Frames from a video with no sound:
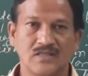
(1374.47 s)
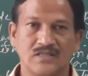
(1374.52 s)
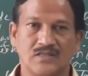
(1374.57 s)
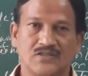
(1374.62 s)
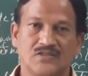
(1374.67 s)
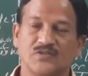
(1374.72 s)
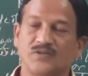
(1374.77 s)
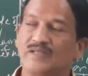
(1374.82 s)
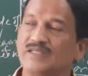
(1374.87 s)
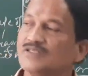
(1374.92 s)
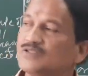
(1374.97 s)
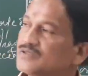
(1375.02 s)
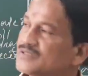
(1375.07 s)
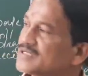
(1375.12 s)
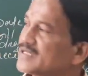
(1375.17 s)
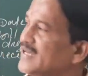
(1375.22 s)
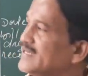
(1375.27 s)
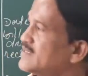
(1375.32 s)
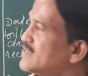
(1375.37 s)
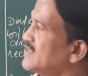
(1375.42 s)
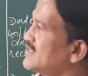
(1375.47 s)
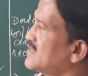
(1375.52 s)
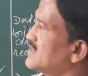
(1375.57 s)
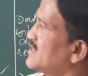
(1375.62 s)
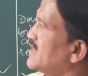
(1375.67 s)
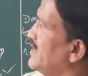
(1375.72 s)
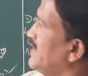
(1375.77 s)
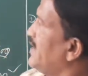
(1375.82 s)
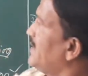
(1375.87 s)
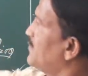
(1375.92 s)
So in those cases,
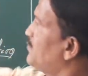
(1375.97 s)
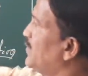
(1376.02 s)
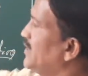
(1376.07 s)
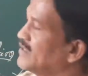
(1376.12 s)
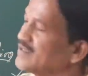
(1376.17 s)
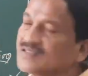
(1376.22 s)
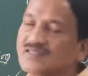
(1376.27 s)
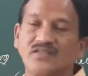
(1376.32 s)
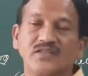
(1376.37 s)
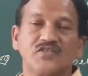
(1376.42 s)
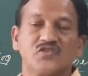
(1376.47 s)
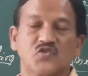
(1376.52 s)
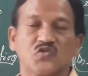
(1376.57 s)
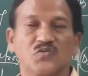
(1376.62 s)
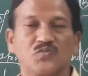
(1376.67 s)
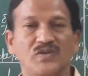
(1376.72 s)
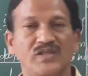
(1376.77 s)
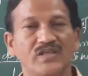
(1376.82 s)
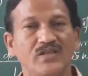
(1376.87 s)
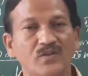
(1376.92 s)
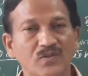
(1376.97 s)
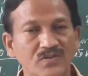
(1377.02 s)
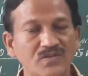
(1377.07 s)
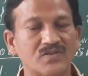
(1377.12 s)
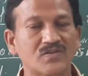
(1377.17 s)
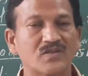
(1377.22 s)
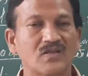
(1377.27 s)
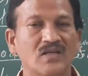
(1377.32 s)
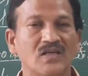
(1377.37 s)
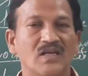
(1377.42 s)
trade bills is to be
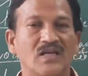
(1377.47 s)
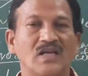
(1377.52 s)
used,